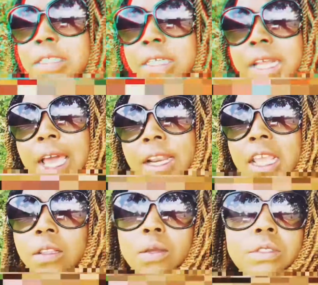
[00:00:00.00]
person down
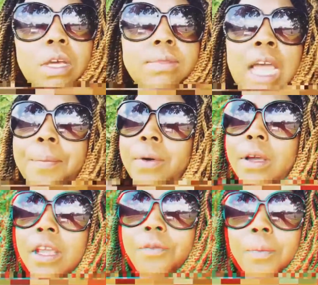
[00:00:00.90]
and give them some type
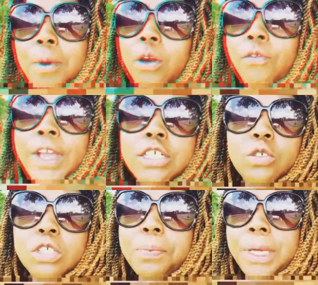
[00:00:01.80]
of motivational